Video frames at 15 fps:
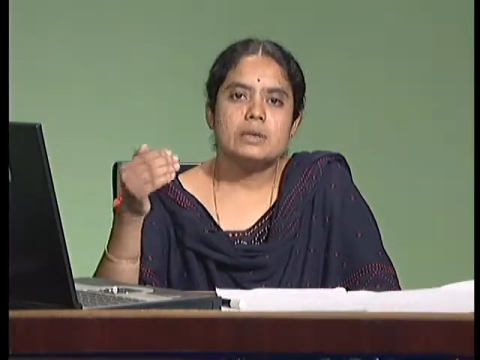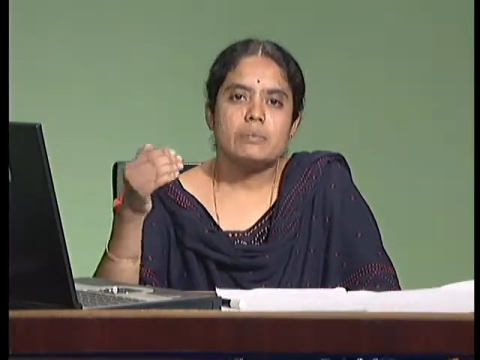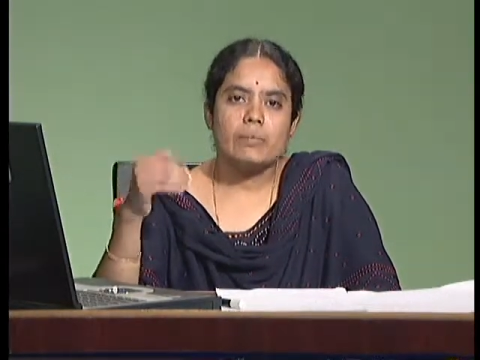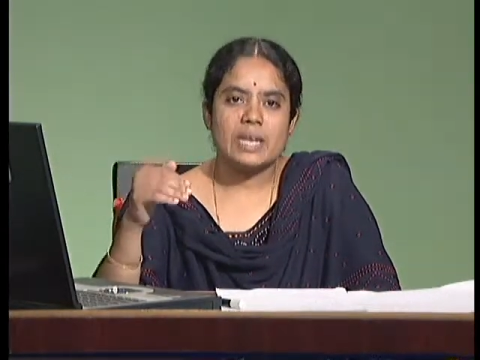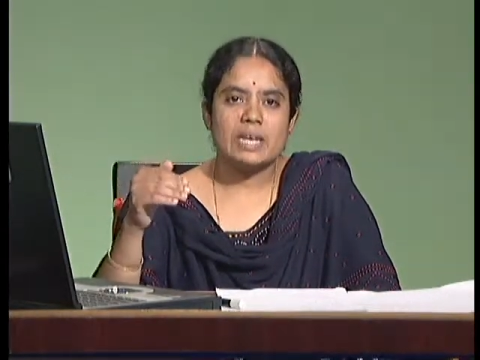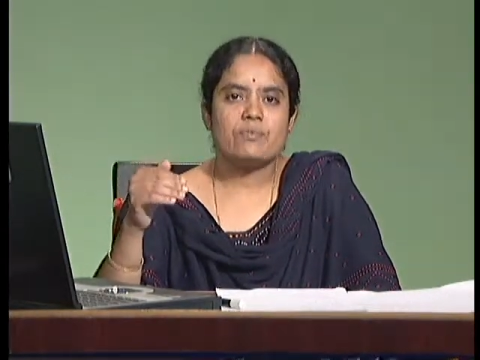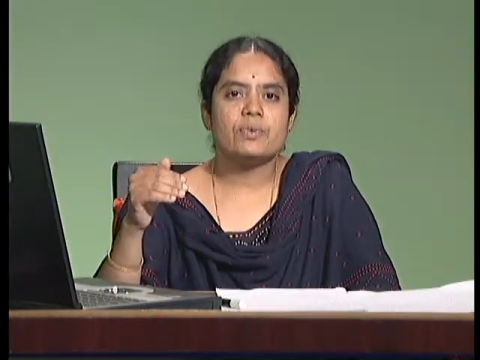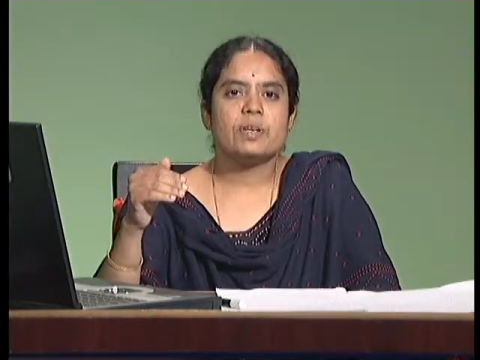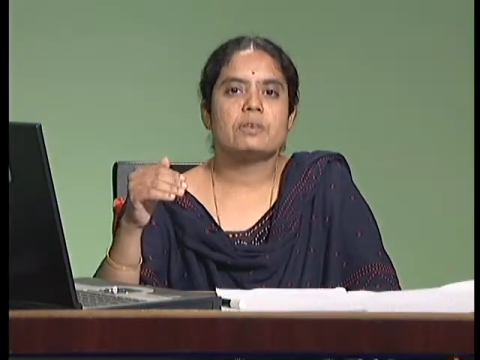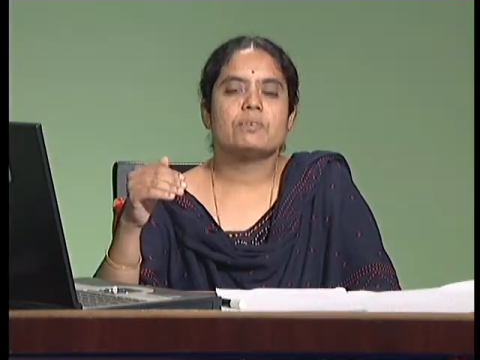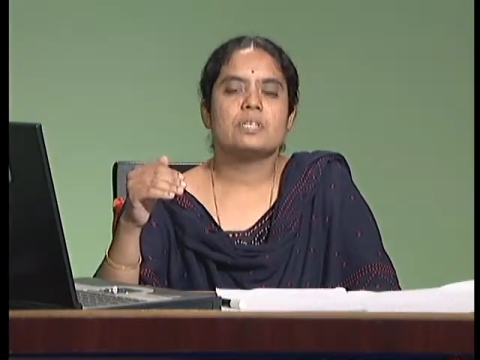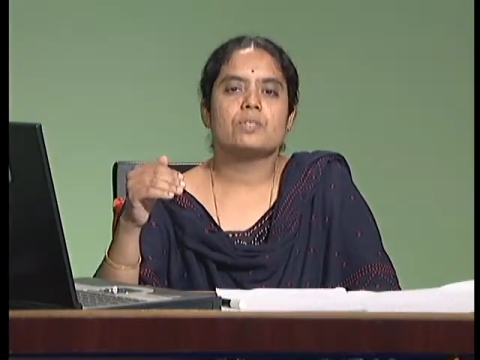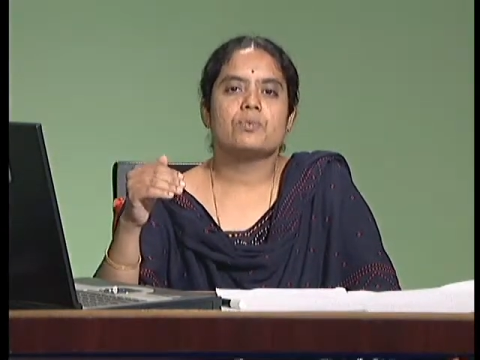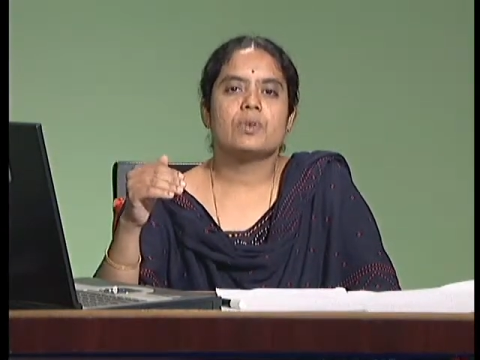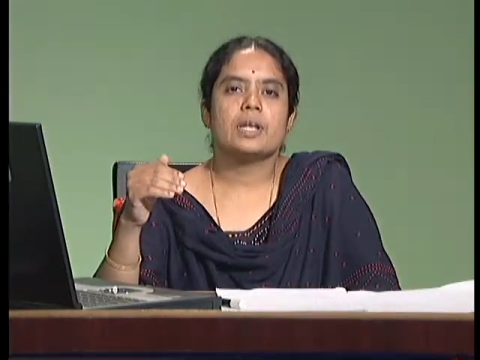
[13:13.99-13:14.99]
benefit
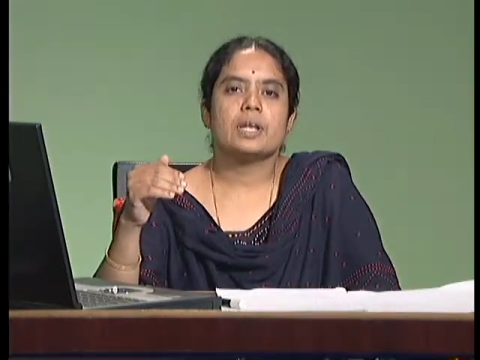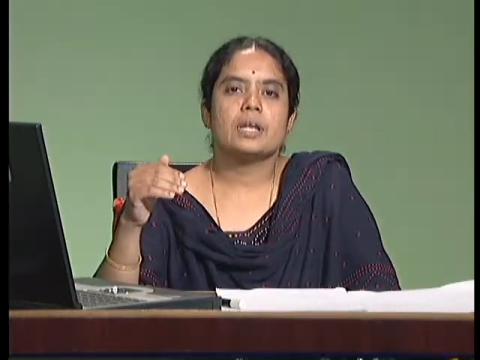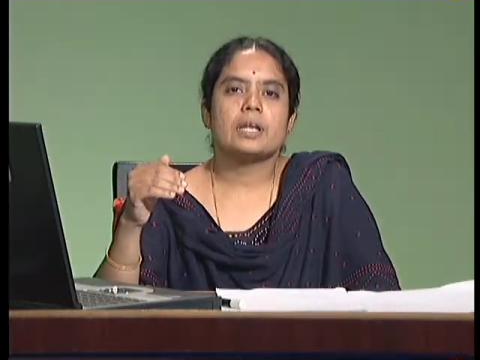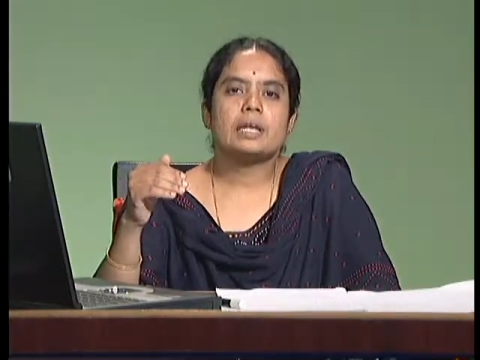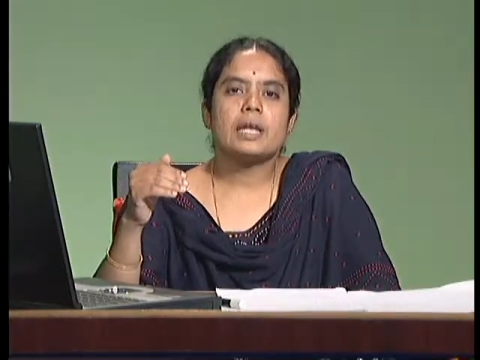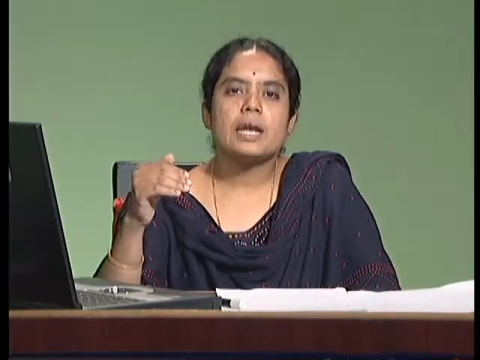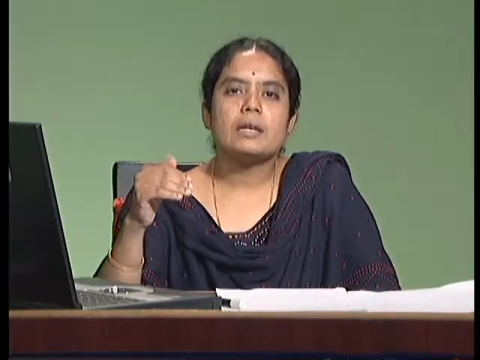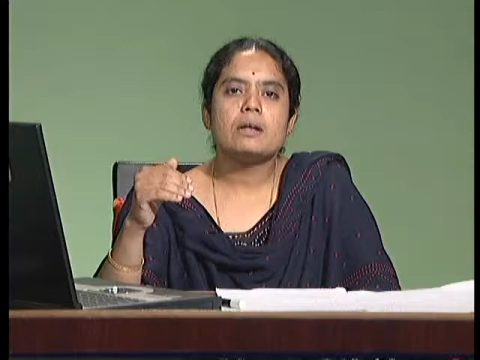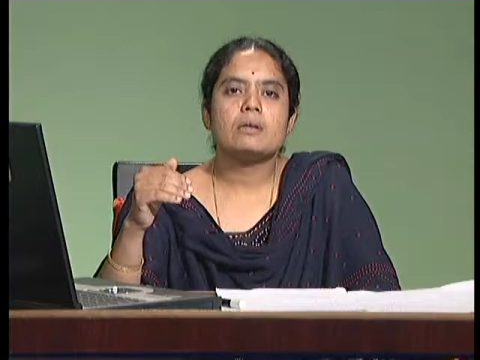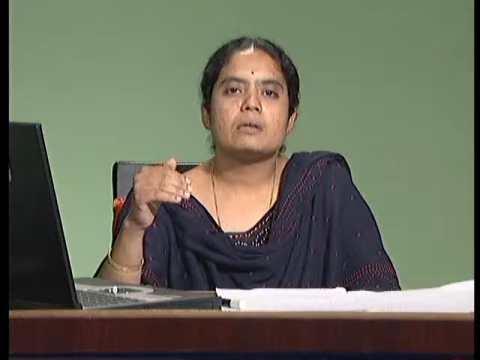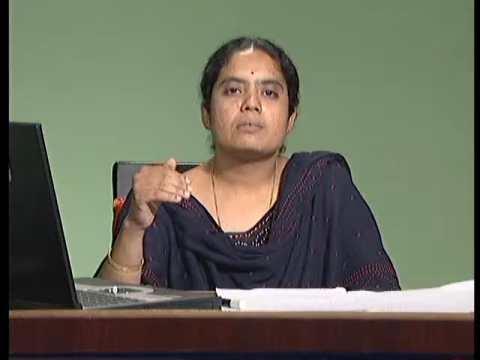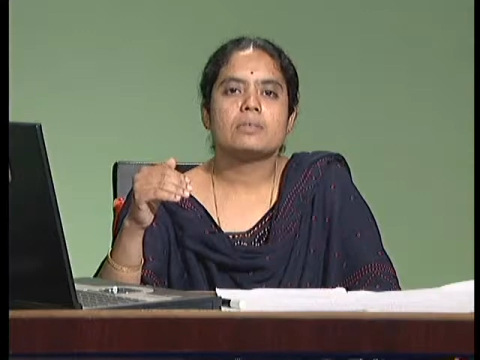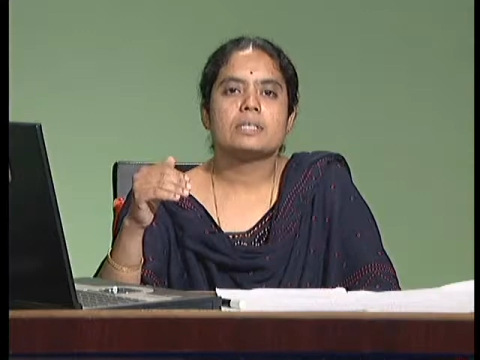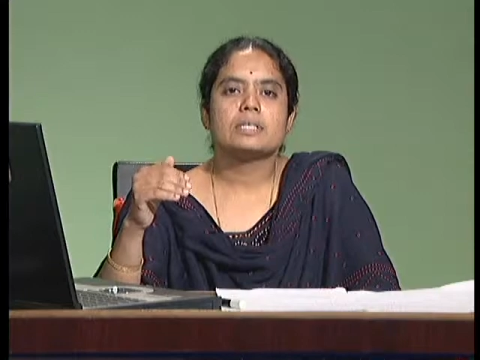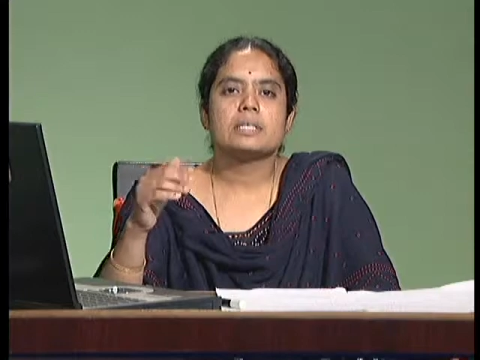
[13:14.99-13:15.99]
which we get out
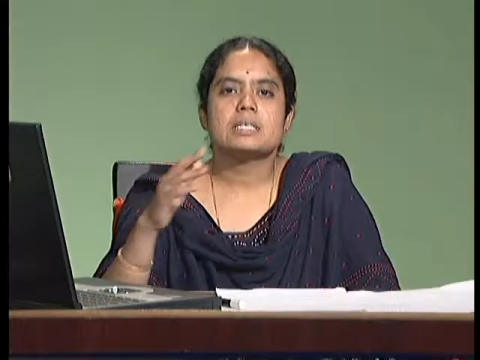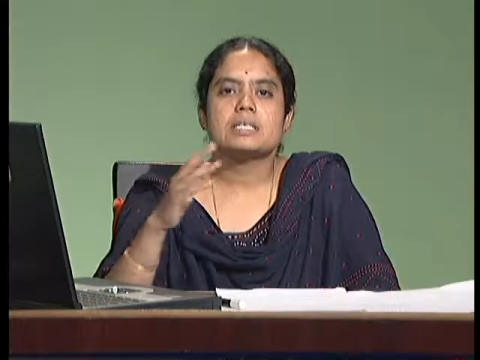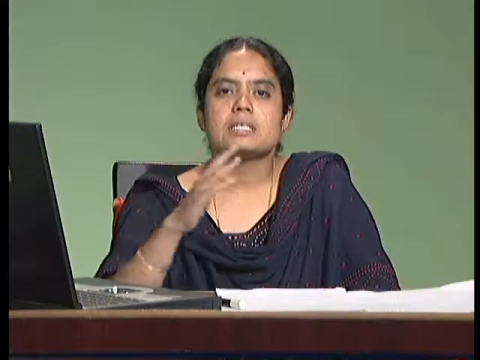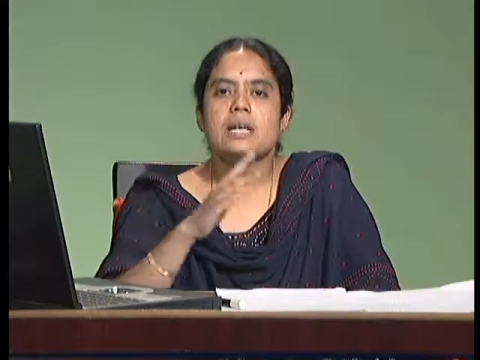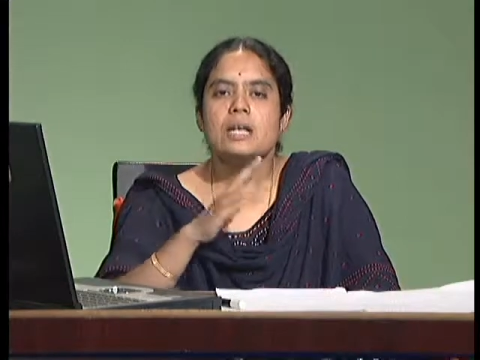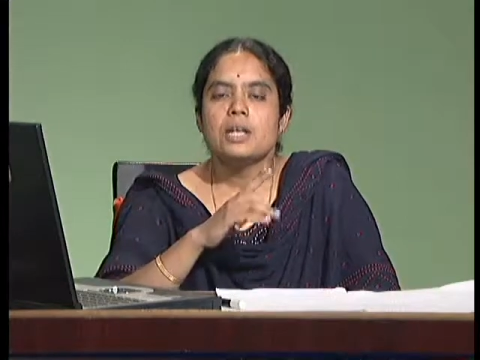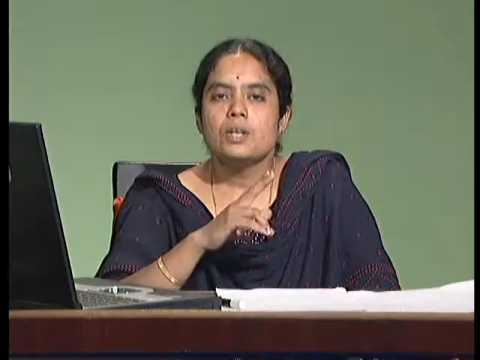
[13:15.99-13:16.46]
of it is,